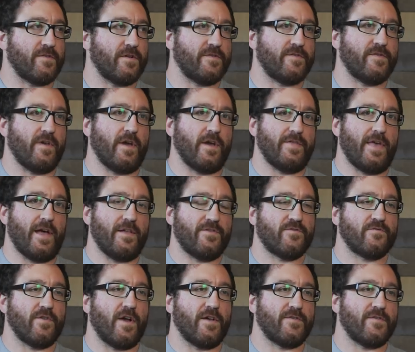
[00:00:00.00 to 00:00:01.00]
let's say, and that
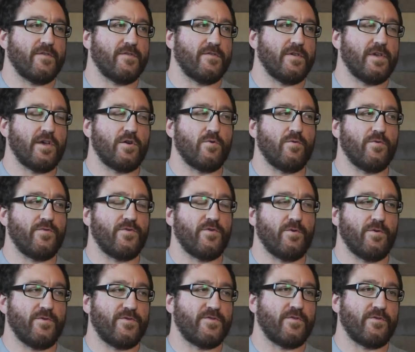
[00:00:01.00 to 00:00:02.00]
stress is equal
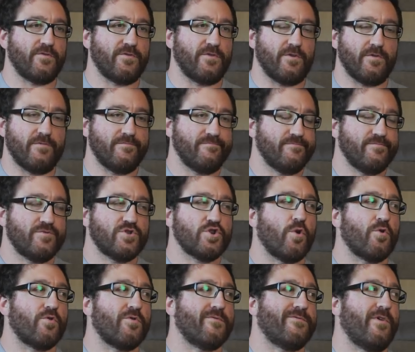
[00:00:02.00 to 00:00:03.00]
to a certain
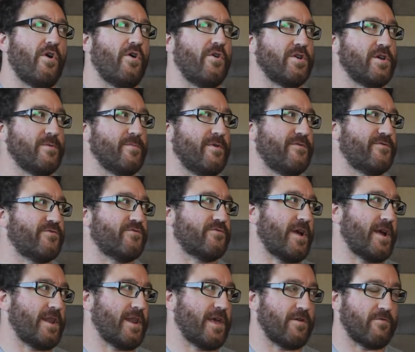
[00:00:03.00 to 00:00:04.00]
total volume of
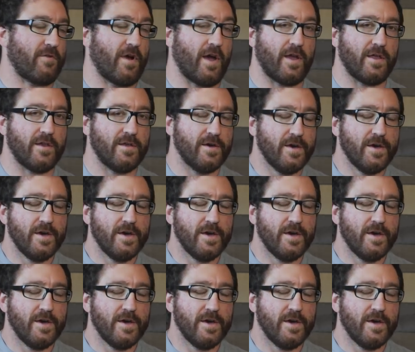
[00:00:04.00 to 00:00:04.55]
training, right?